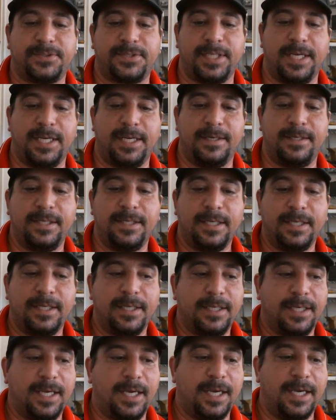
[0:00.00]

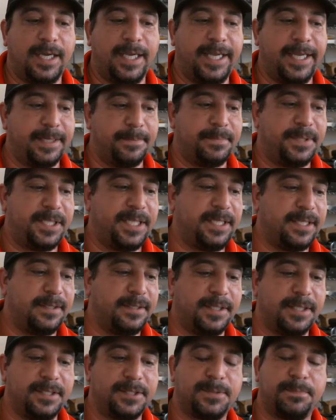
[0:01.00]
AMD in
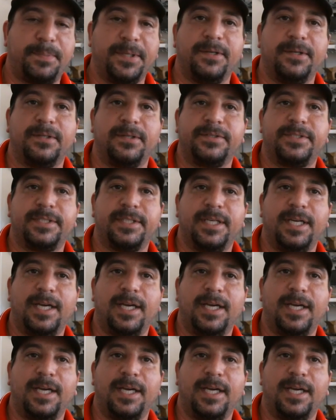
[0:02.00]
this build.